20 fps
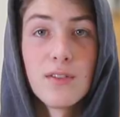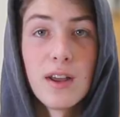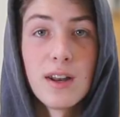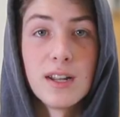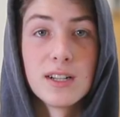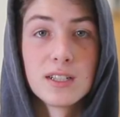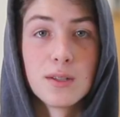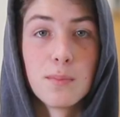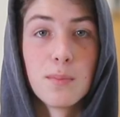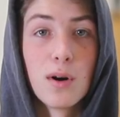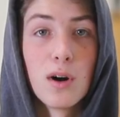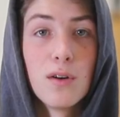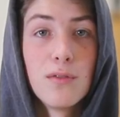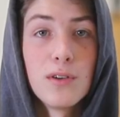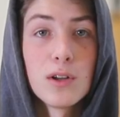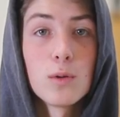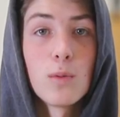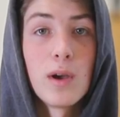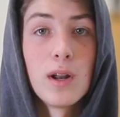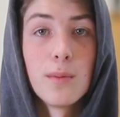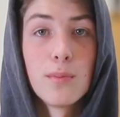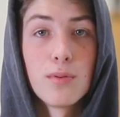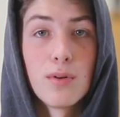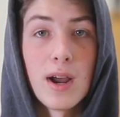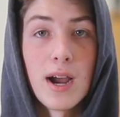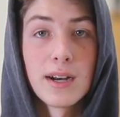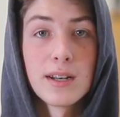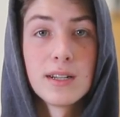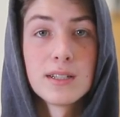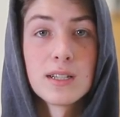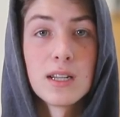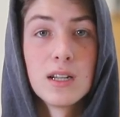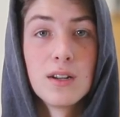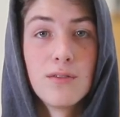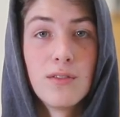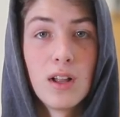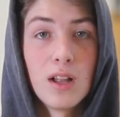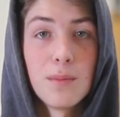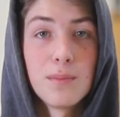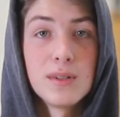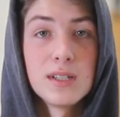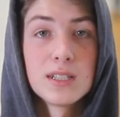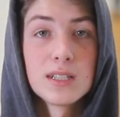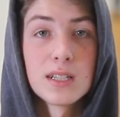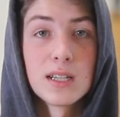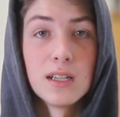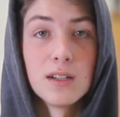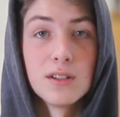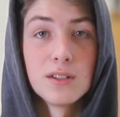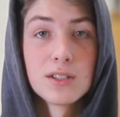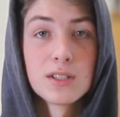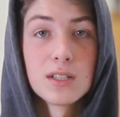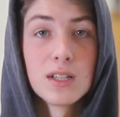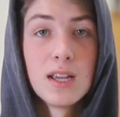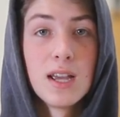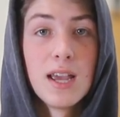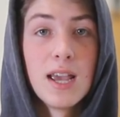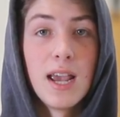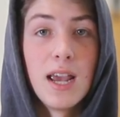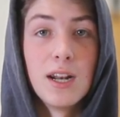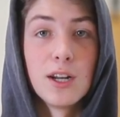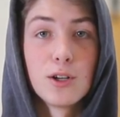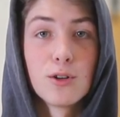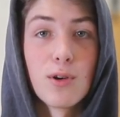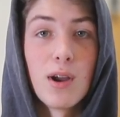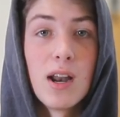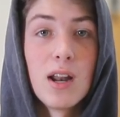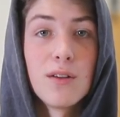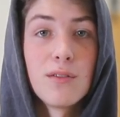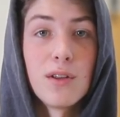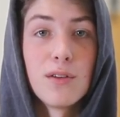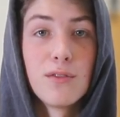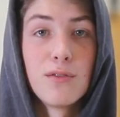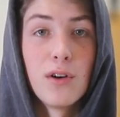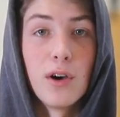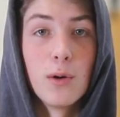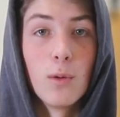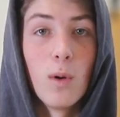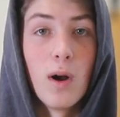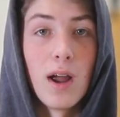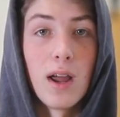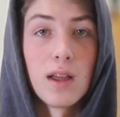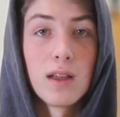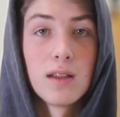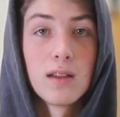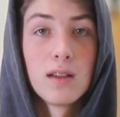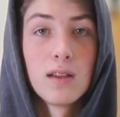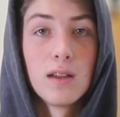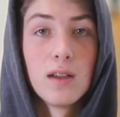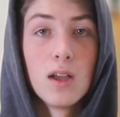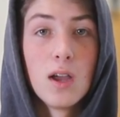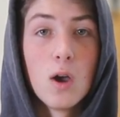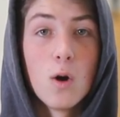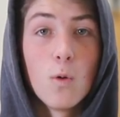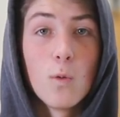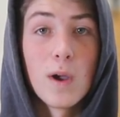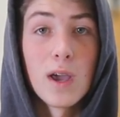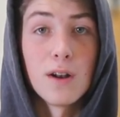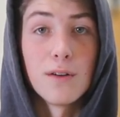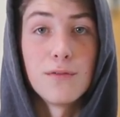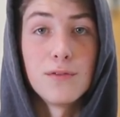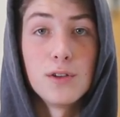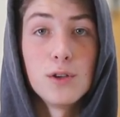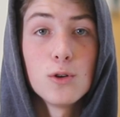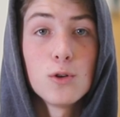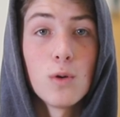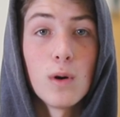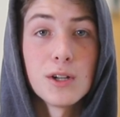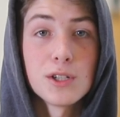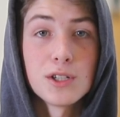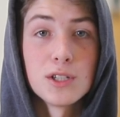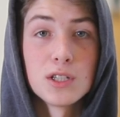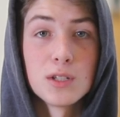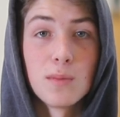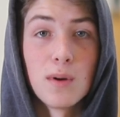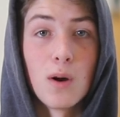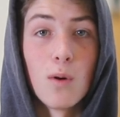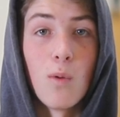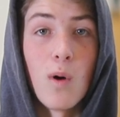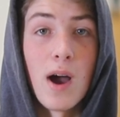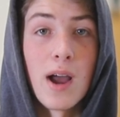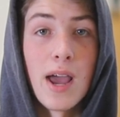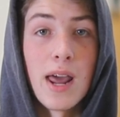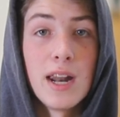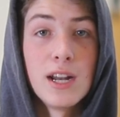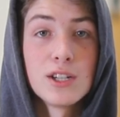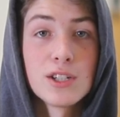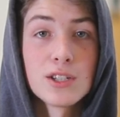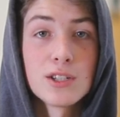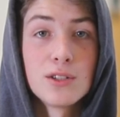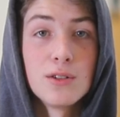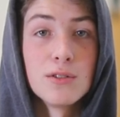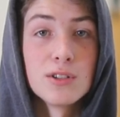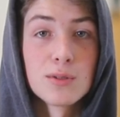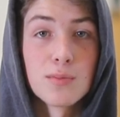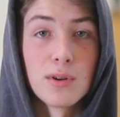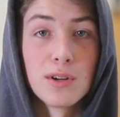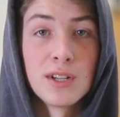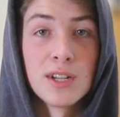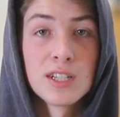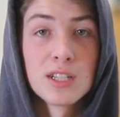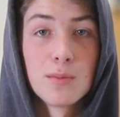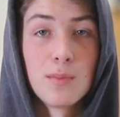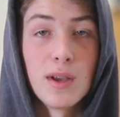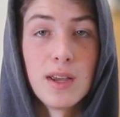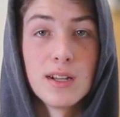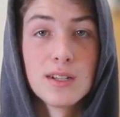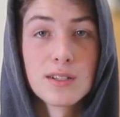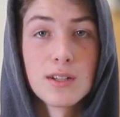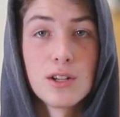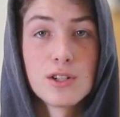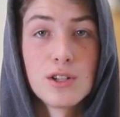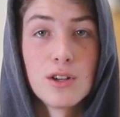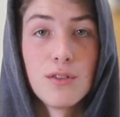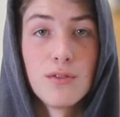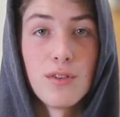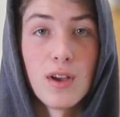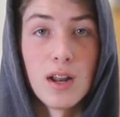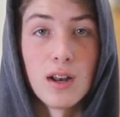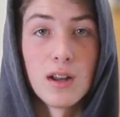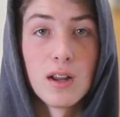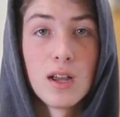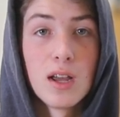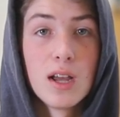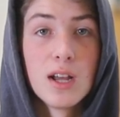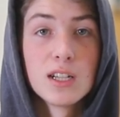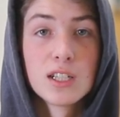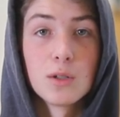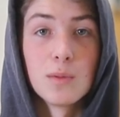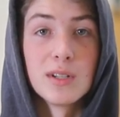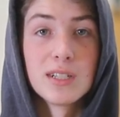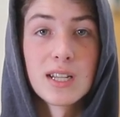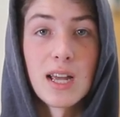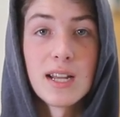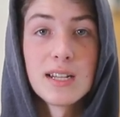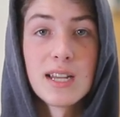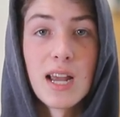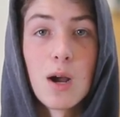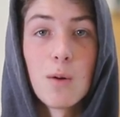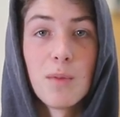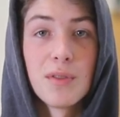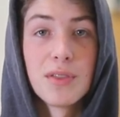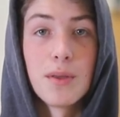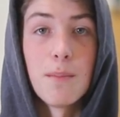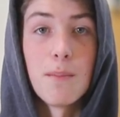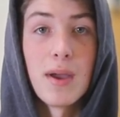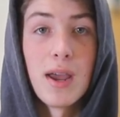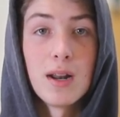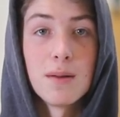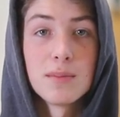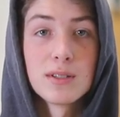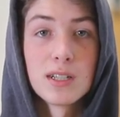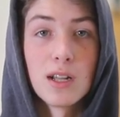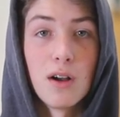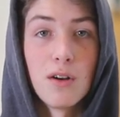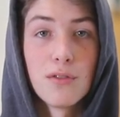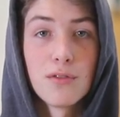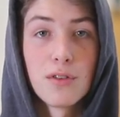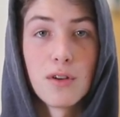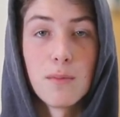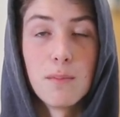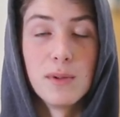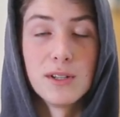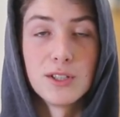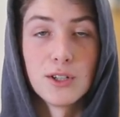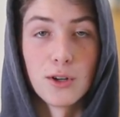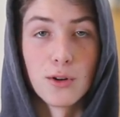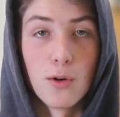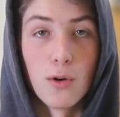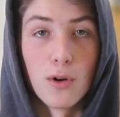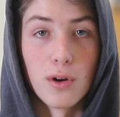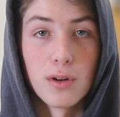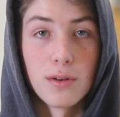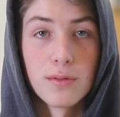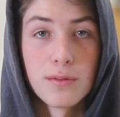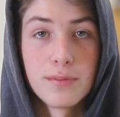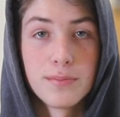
event is the perfect way to practice and develop these skills in a creative and fun way. We had a few questions about why NHS students participate in such an event, so we sat down with the man himself, Mr. Gordon.